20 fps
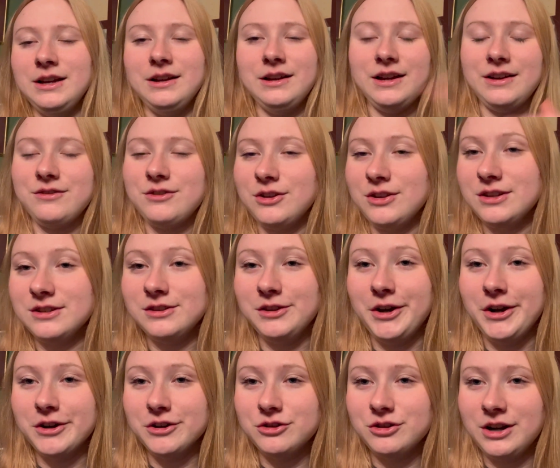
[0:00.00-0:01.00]
after this
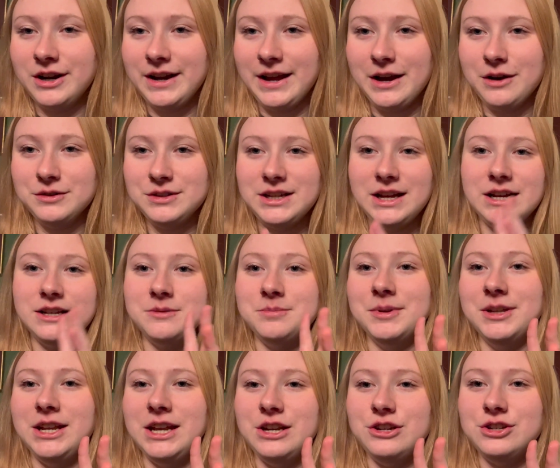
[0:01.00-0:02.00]
long drawn out
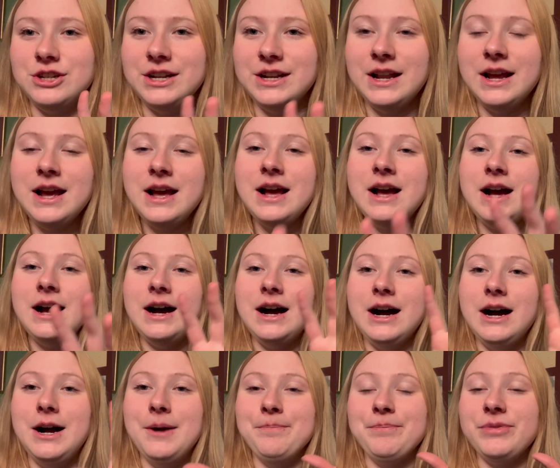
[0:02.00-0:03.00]
explanation,
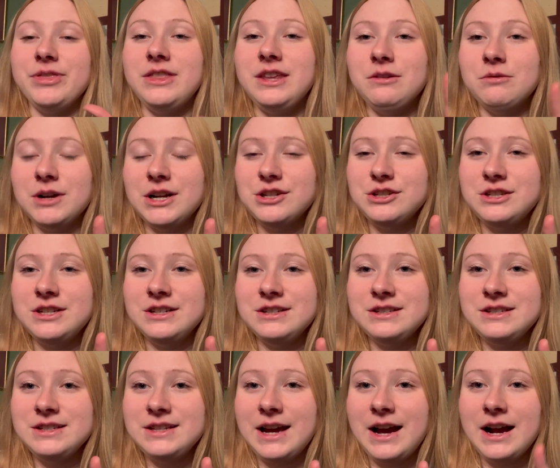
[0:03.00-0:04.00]
the Rushton
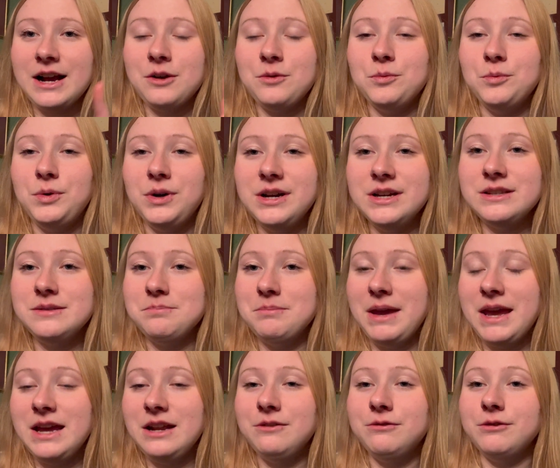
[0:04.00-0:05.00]
Stack was
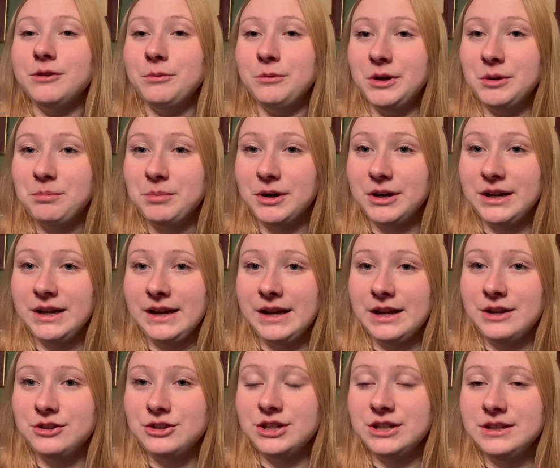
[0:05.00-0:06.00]
made for wood burning
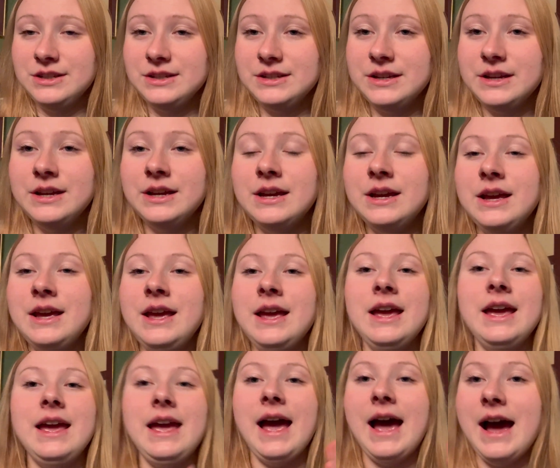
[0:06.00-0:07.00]
engines.
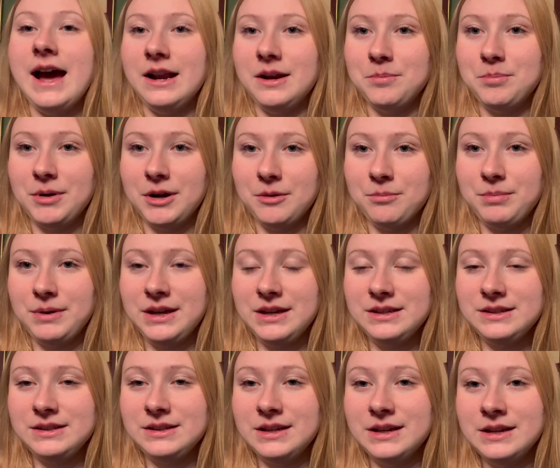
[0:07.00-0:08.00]
It had a
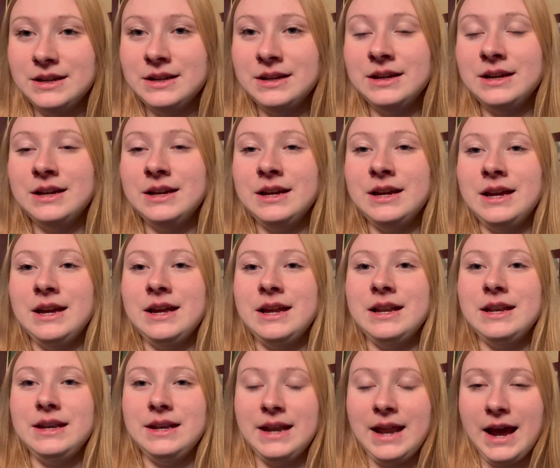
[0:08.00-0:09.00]
purpose.
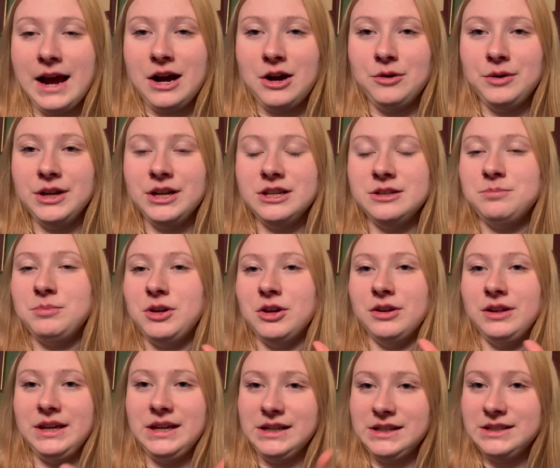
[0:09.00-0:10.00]
Now it is
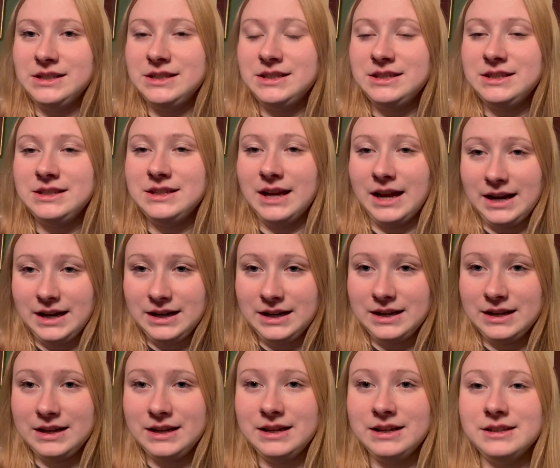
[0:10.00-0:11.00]
purely aesthetic
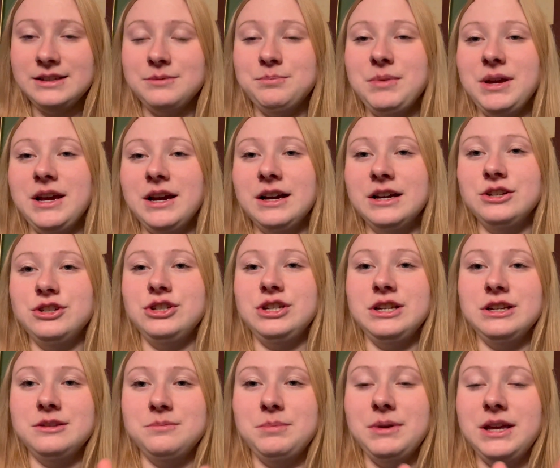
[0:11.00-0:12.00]
because she
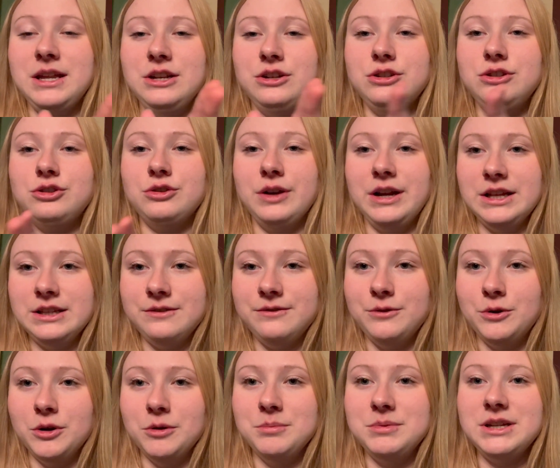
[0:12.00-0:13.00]
has been
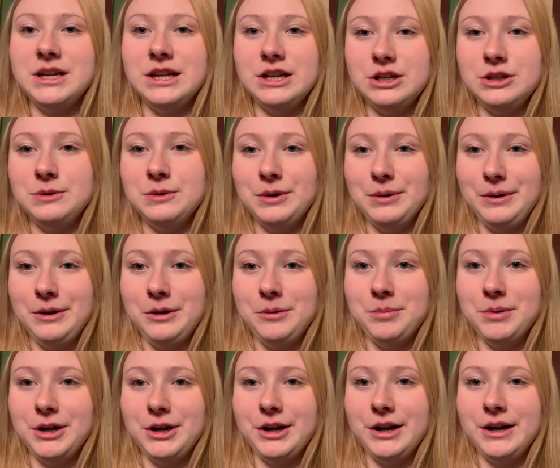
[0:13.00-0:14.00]
transformed into an oil
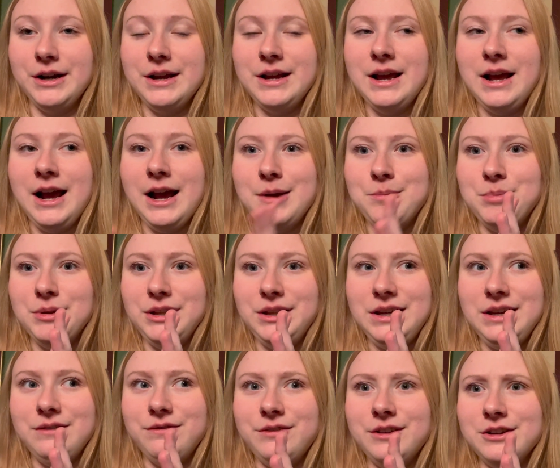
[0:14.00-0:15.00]
burner. I
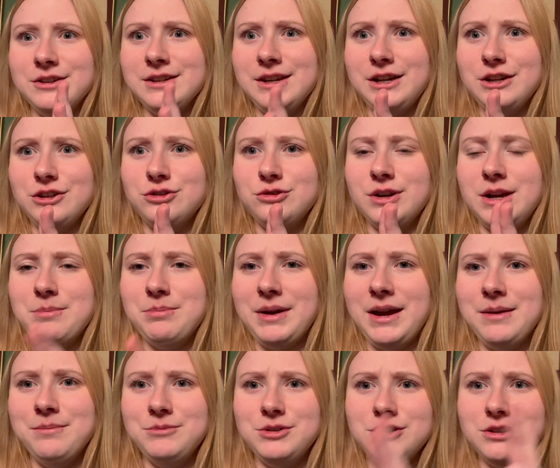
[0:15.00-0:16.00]
believe there's like a straight
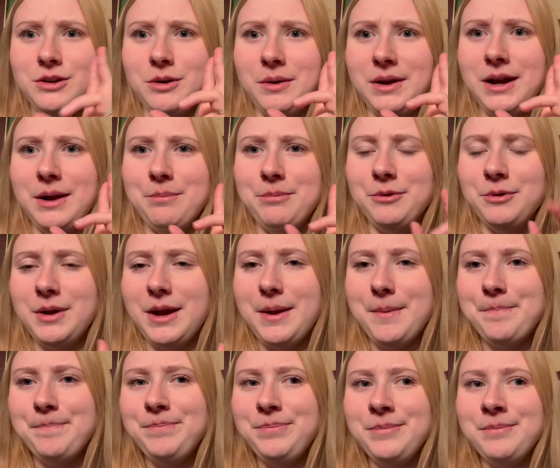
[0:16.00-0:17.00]
pipe just going up through it.
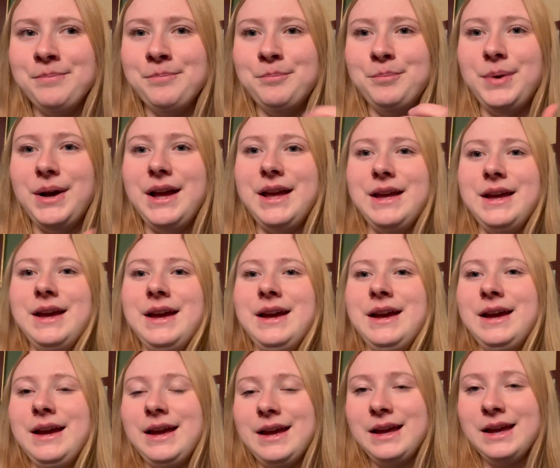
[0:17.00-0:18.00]
But
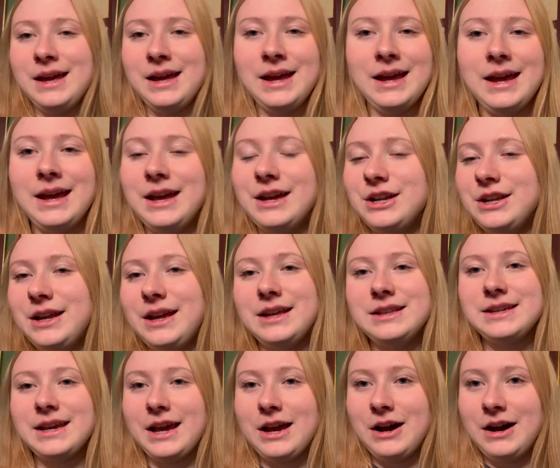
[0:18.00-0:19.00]
it's
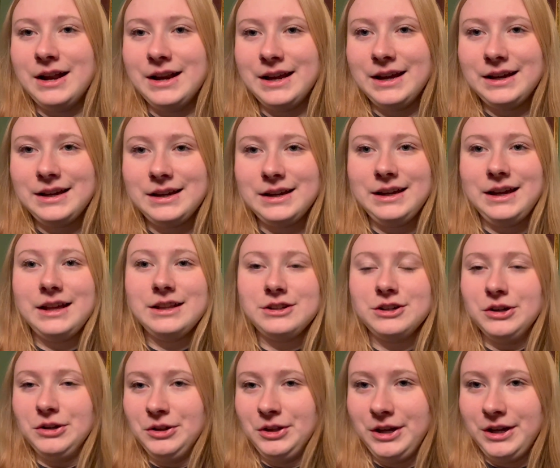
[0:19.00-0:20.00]
iconic, it's
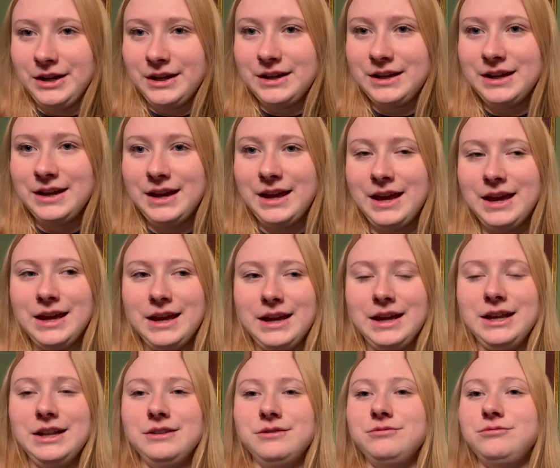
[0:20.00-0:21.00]
her look,
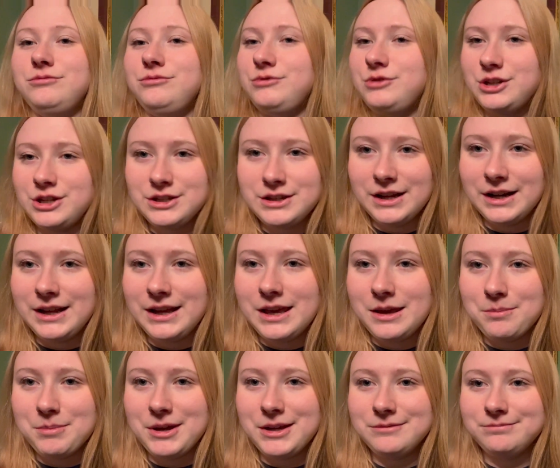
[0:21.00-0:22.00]
and she's gonna
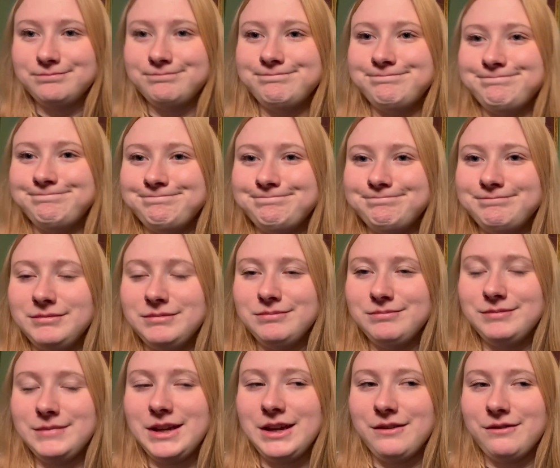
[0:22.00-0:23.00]
keep it,
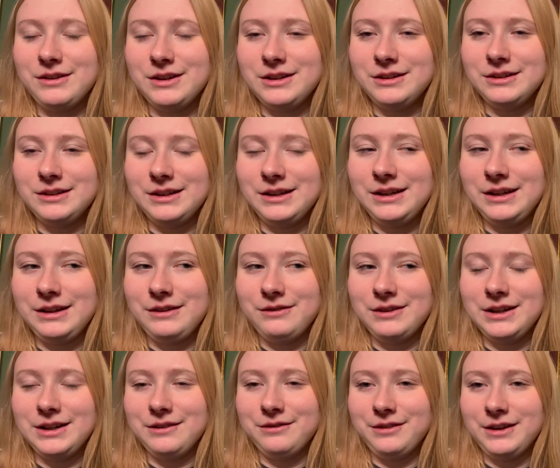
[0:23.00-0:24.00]
even
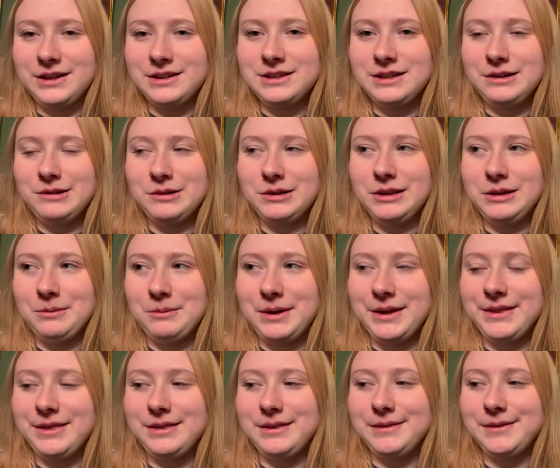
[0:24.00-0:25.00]
if I secretly want
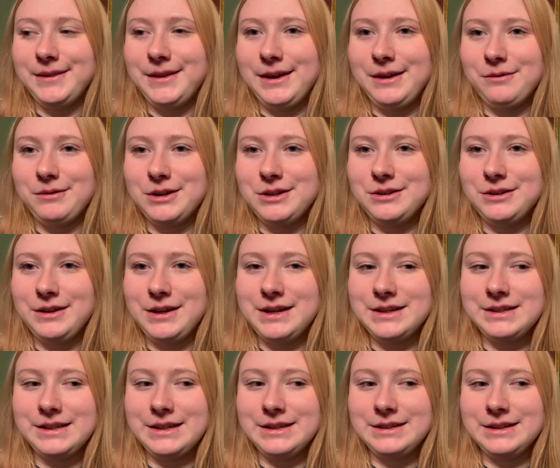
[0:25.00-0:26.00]
the original
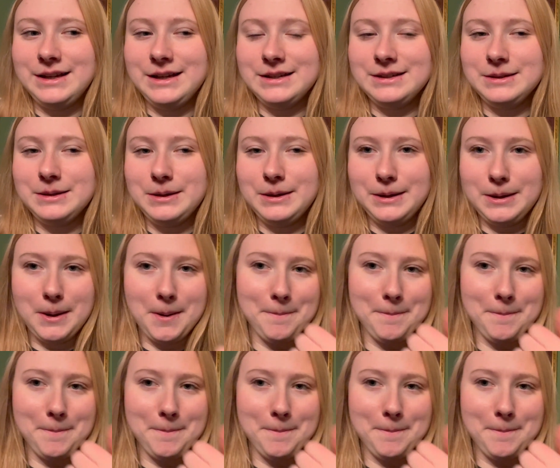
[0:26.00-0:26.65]
SS&S look.